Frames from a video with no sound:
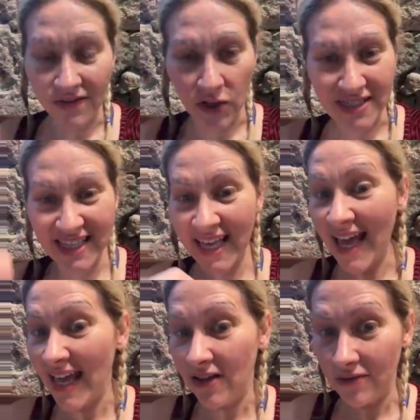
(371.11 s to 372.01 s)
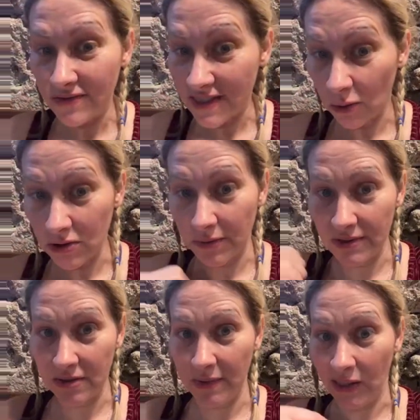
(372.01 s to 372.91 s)
There's caves that we're
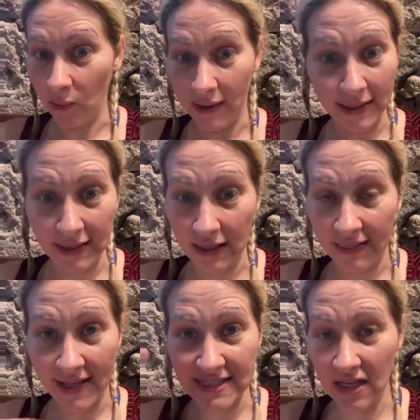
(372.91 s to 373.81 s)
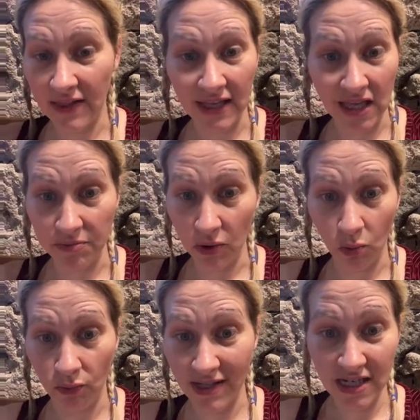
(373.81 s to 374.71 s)
supposed to be going in, and that's how they
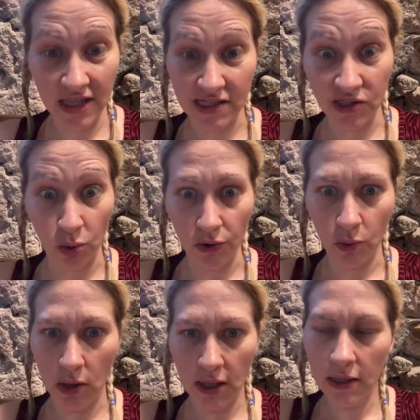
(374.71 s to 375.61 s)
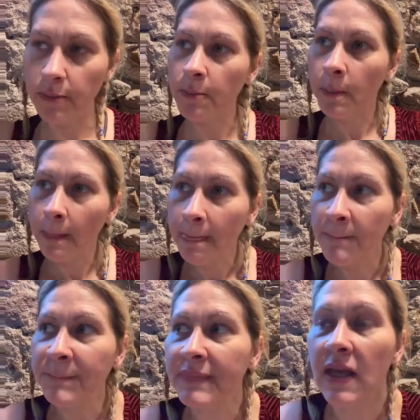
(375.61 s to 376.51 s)
that's how they store the wine.
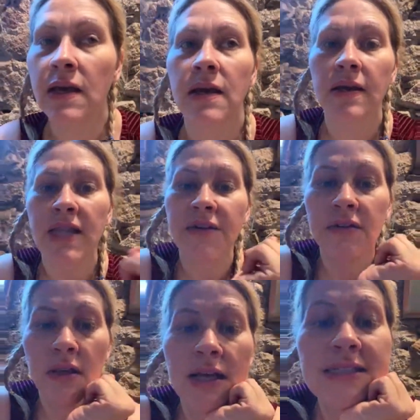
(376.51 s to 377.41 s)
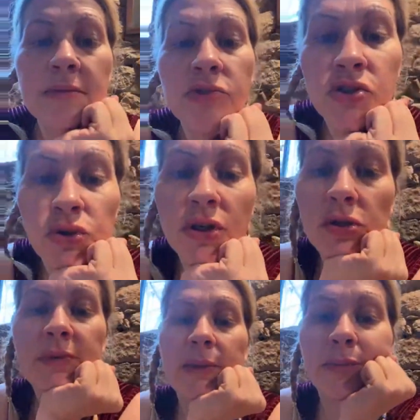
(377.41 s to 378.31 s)
Nevertheless, I'm sure
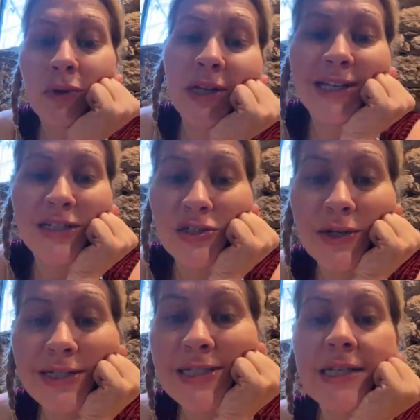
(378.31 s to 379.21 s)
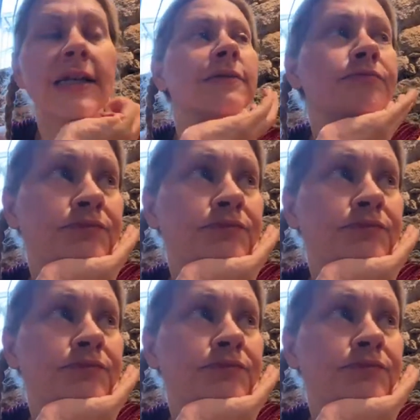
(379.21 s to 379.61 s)
it'll be pretty interesting.